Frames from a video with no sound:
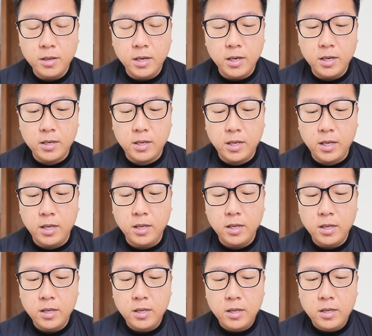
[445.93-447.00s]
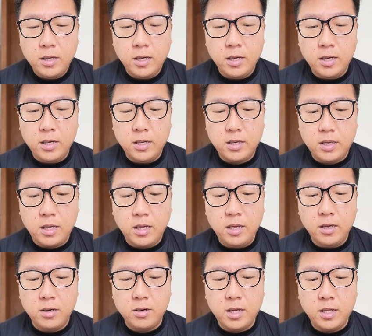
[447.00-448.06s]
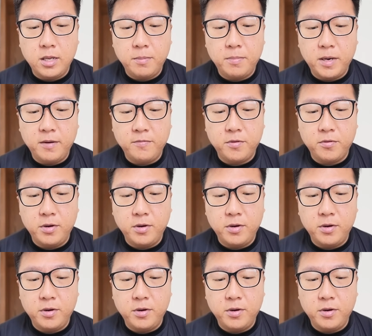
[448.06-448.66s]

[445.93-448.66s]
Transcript: Okay, debuffed